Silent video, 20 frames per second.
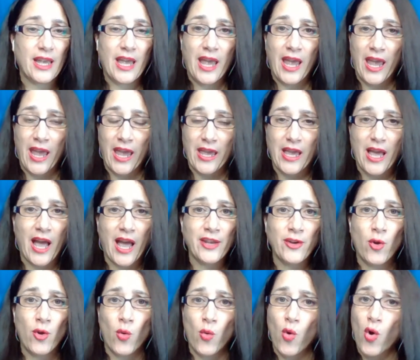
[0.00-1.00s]
Hey, I
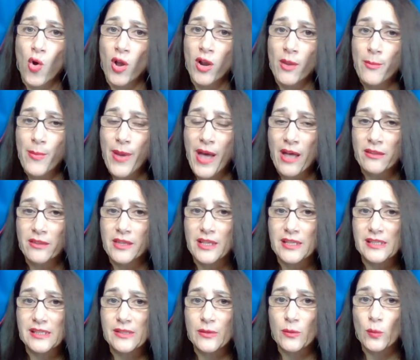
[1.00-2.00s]
know all about
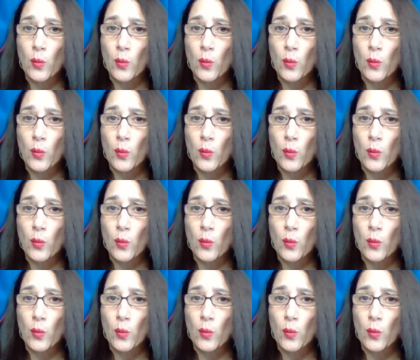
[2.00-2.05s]
this.